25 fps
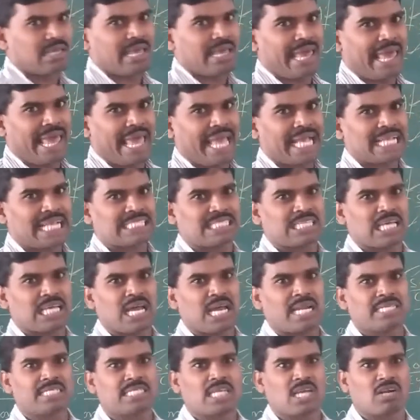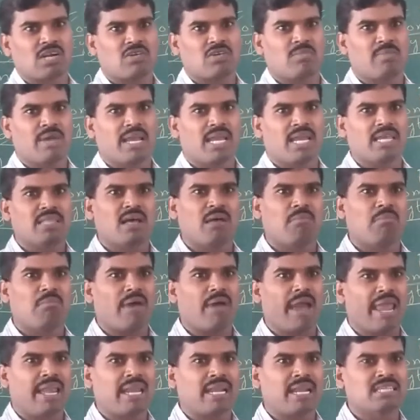Axons surrounded by the
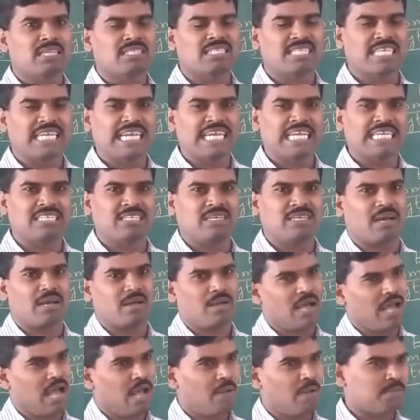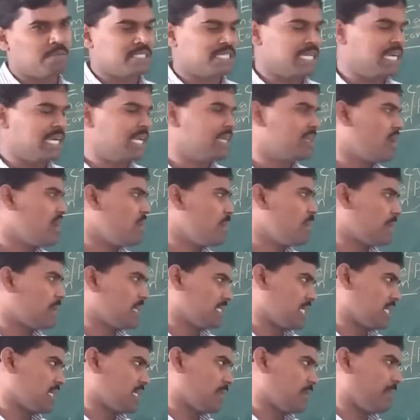myelin sheath absent or
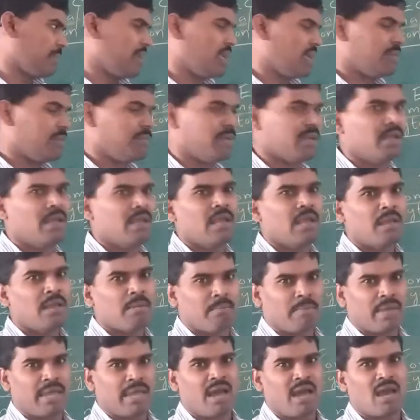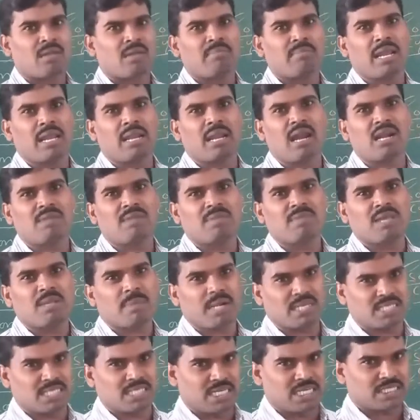present, may or may not be
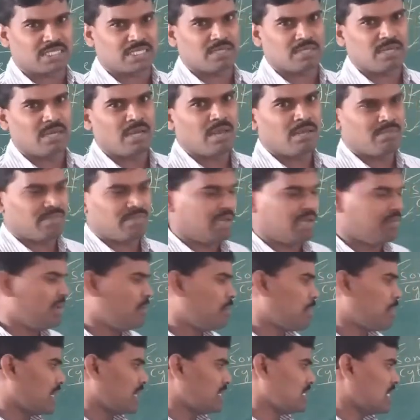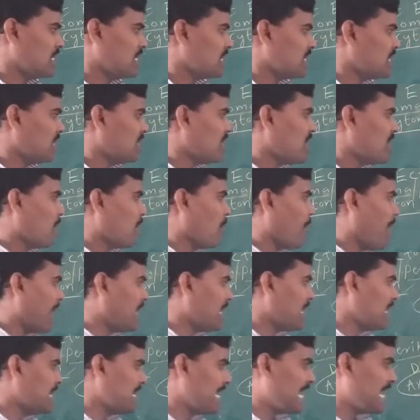present. May be present in the
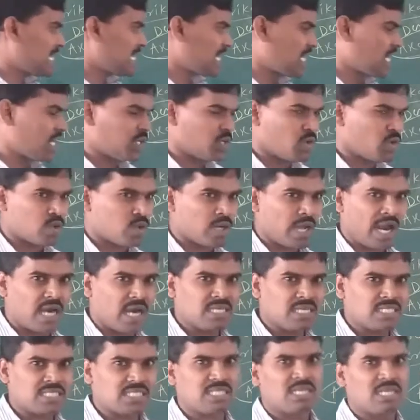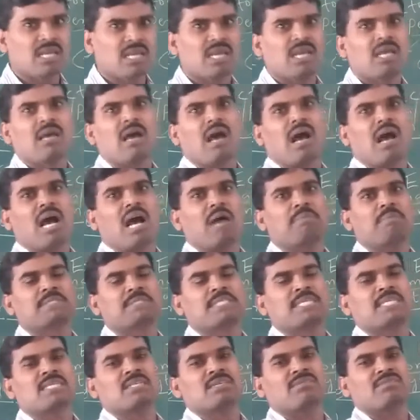myelinated neurons,
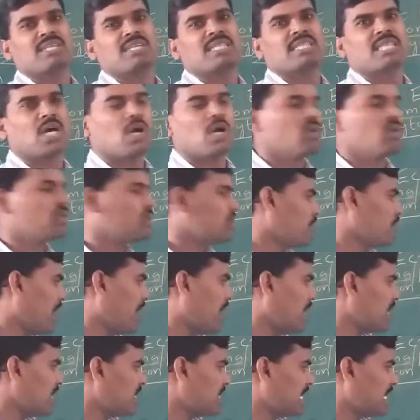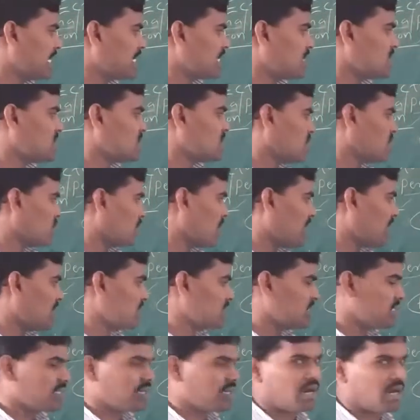absent without myelinated
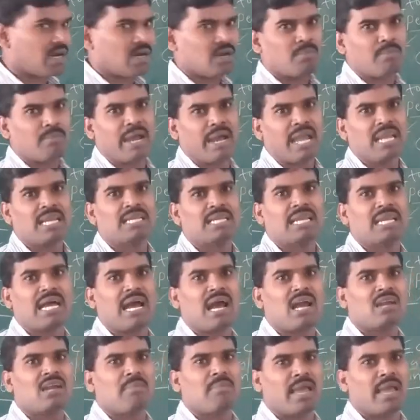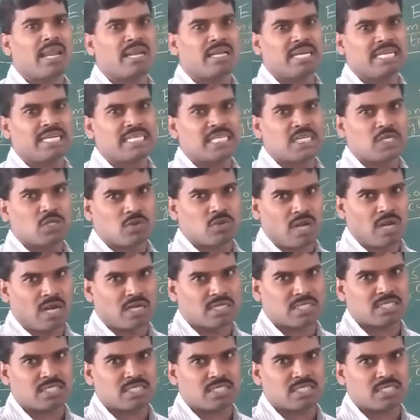neurons is called non-myelinated neurons.